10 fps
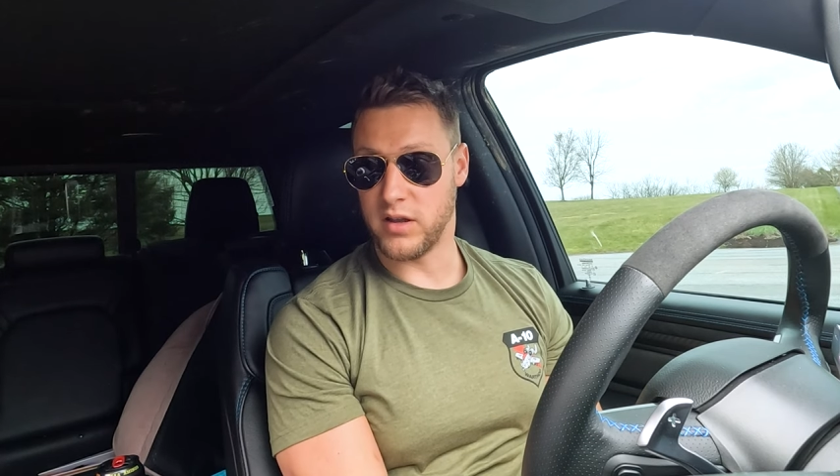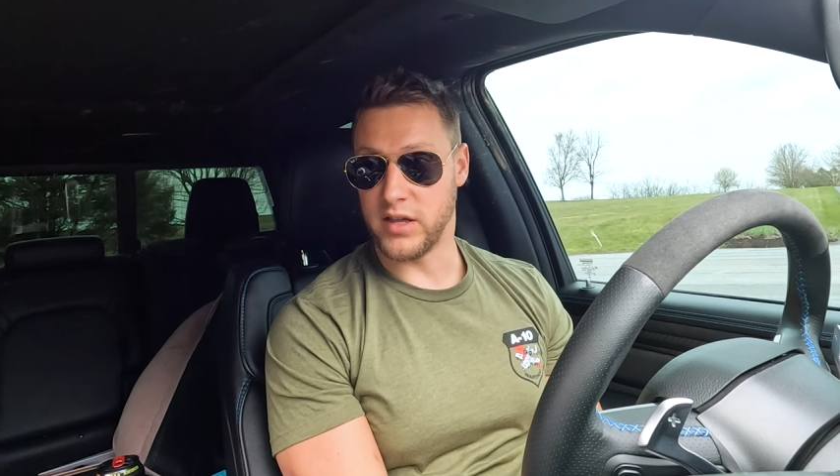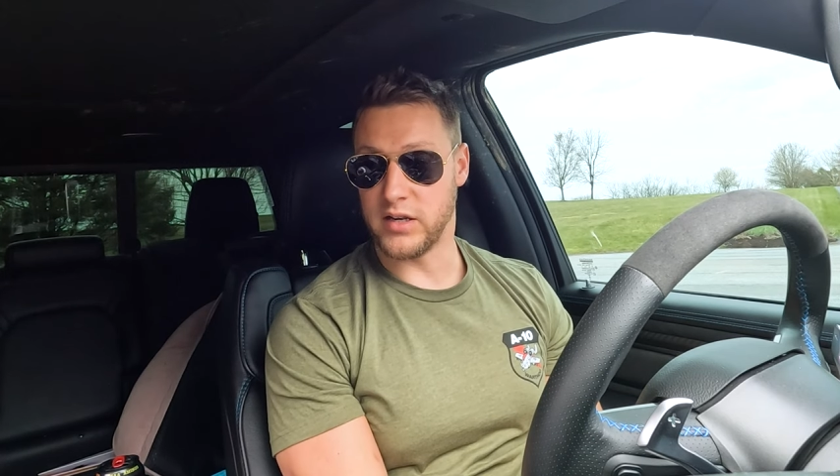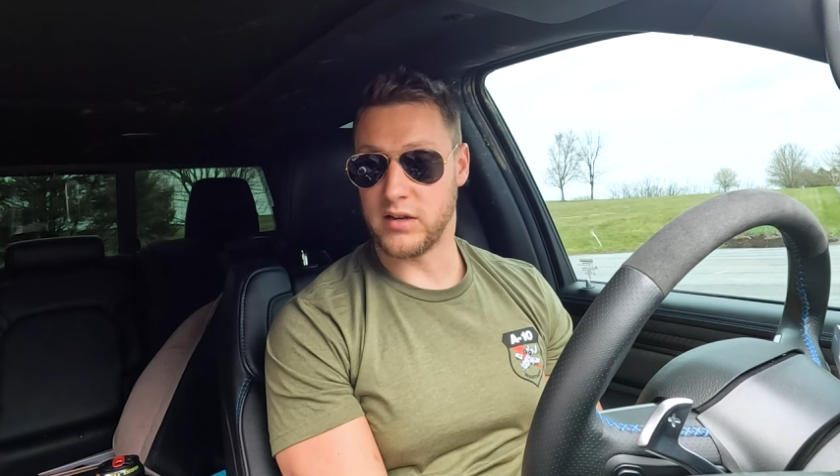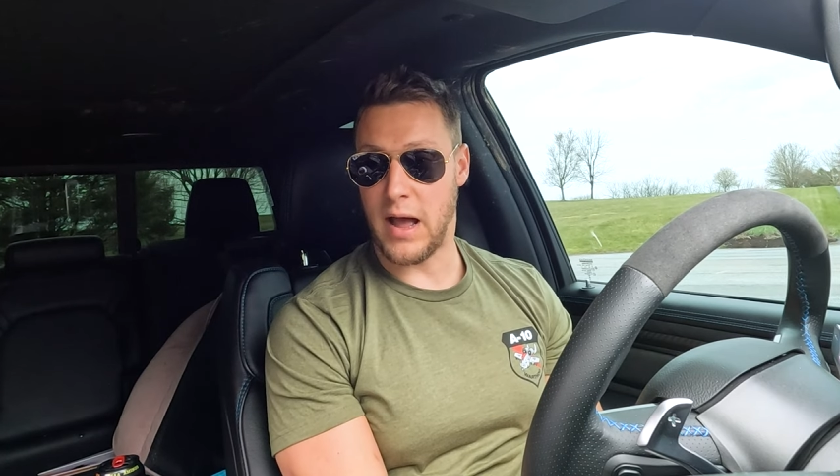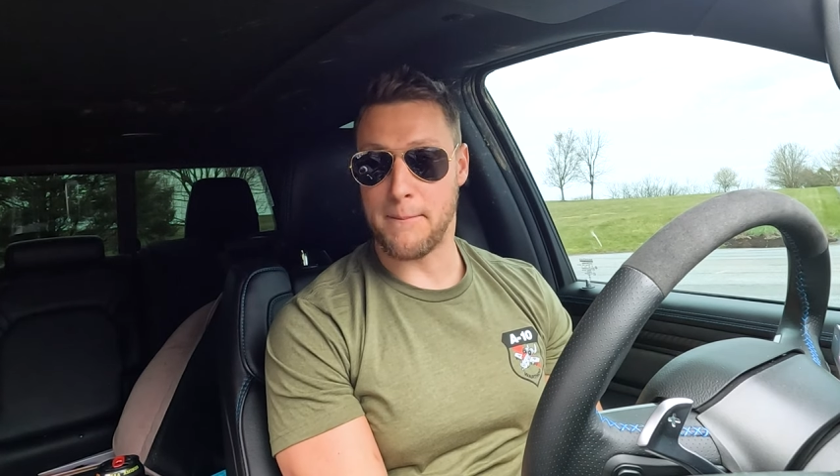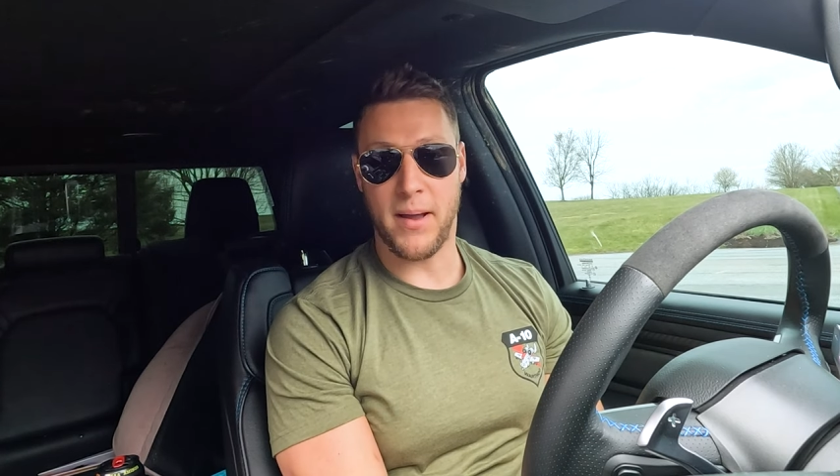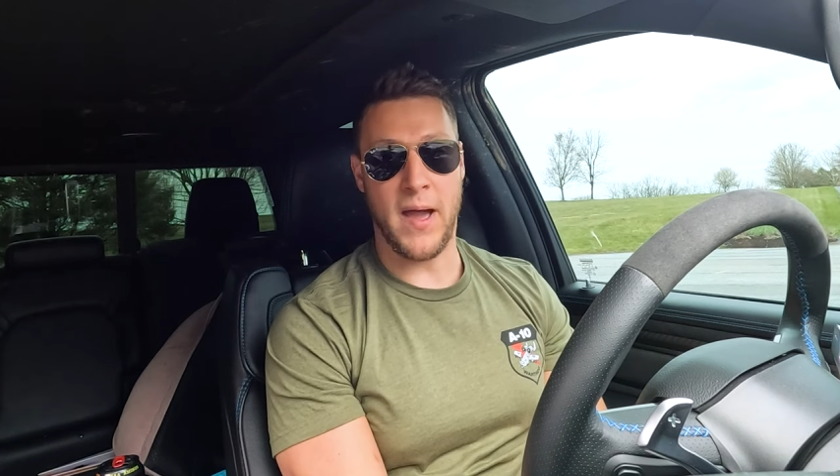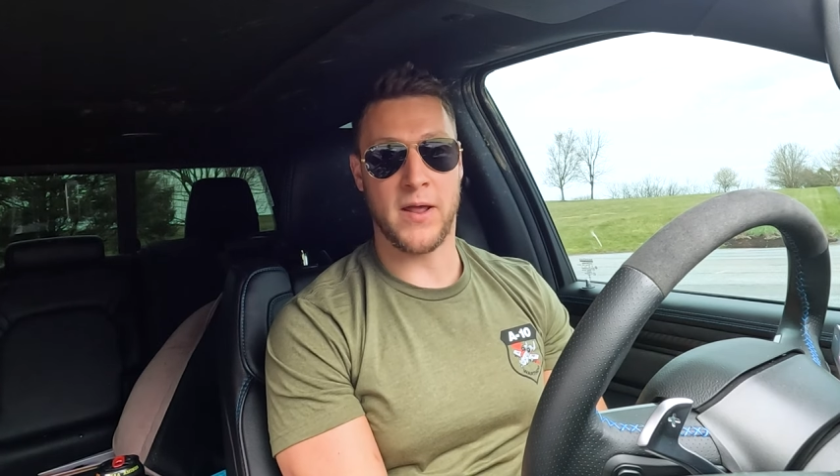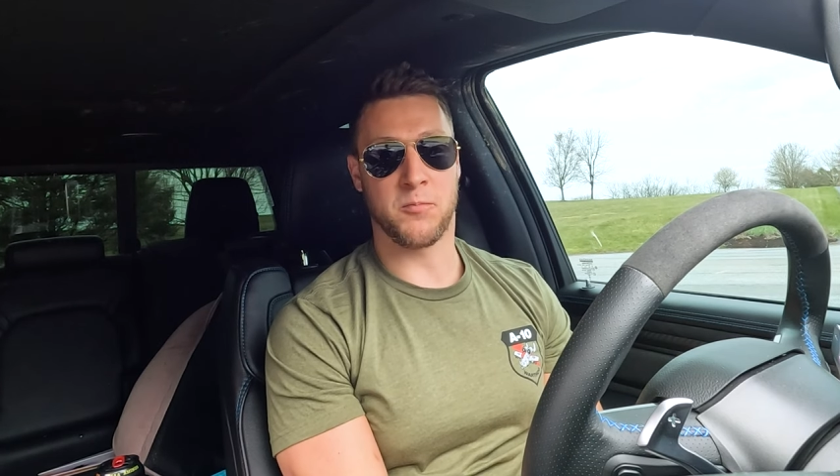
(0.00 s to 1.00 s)
it got
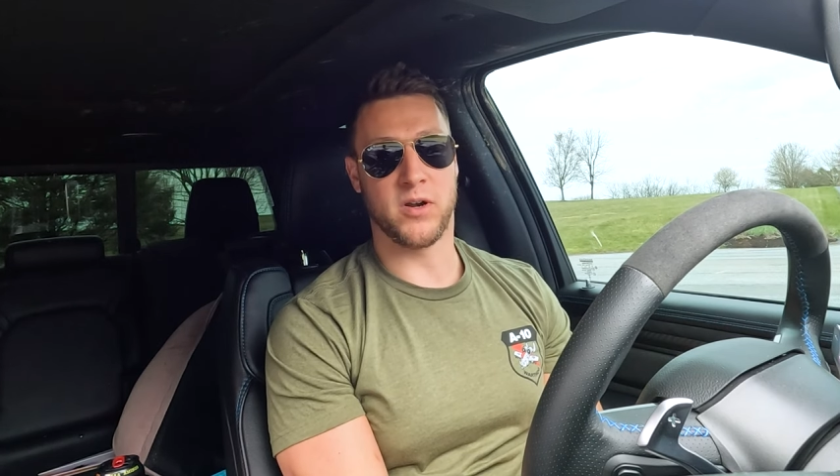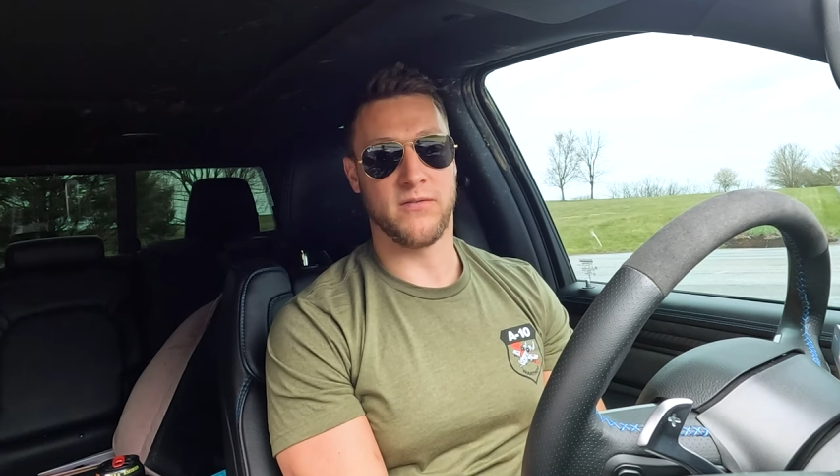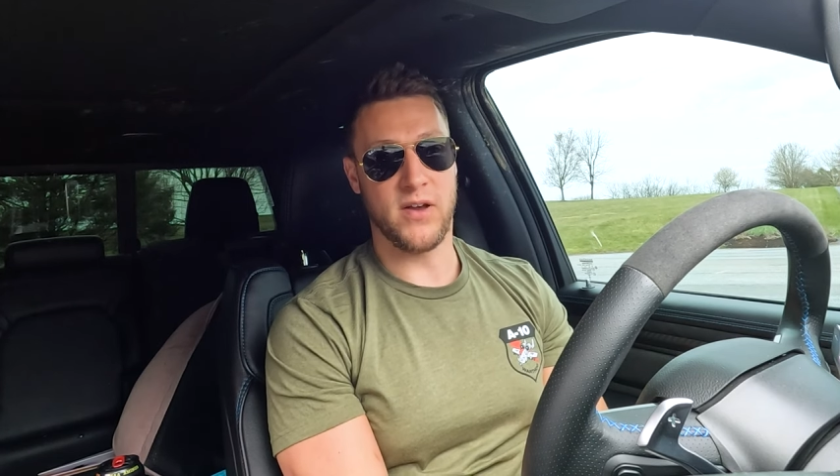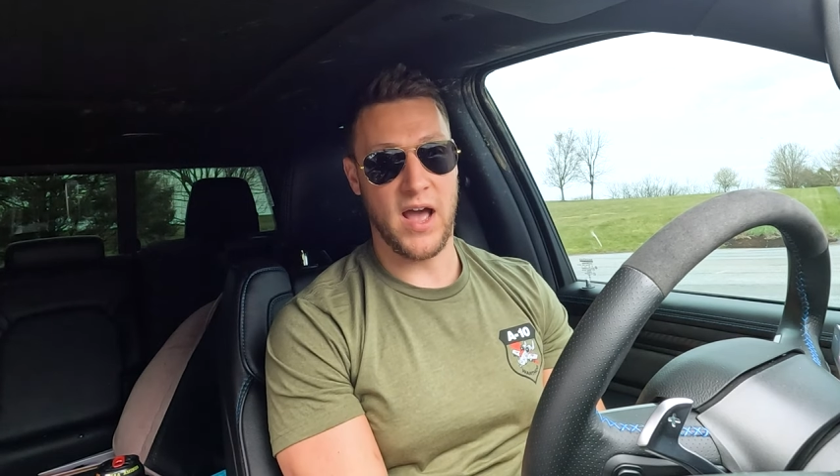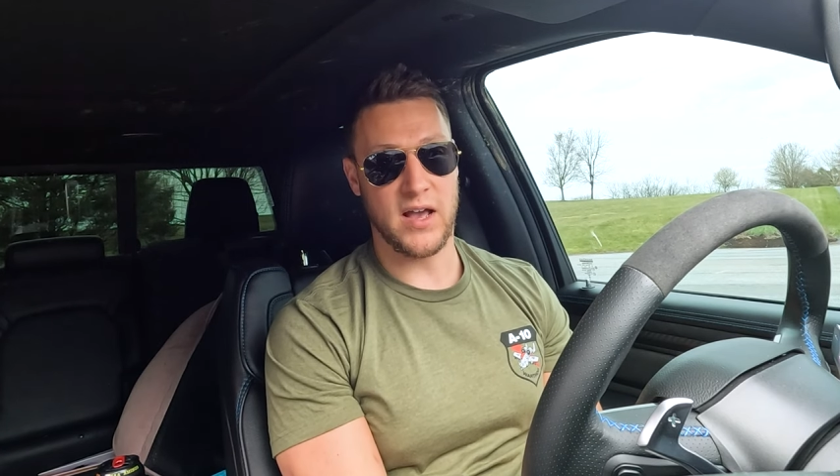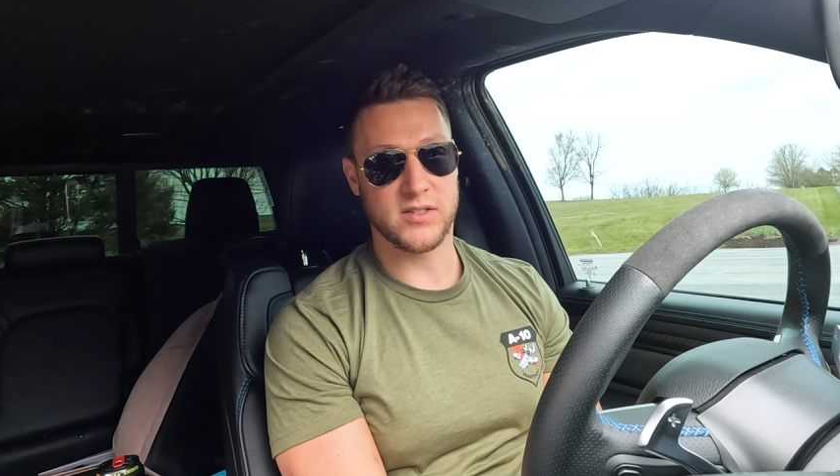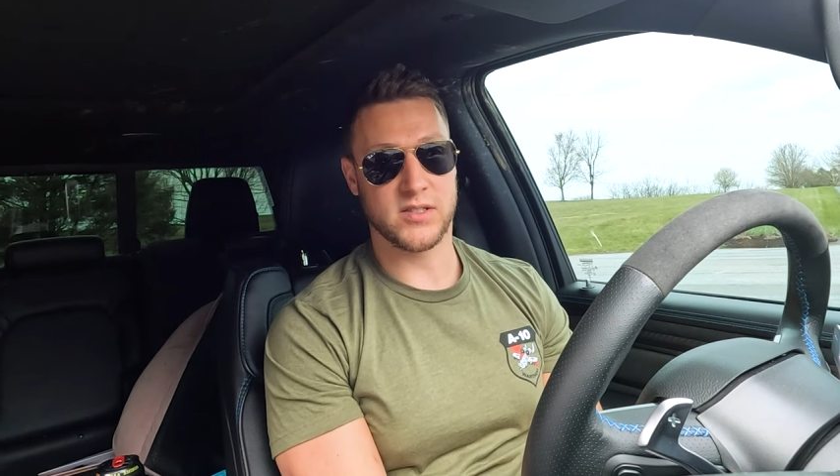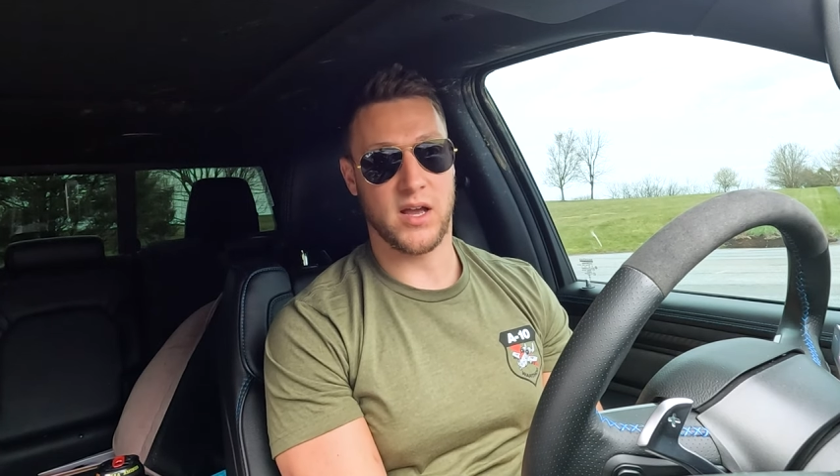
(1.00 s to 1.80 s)
bad pretty fast.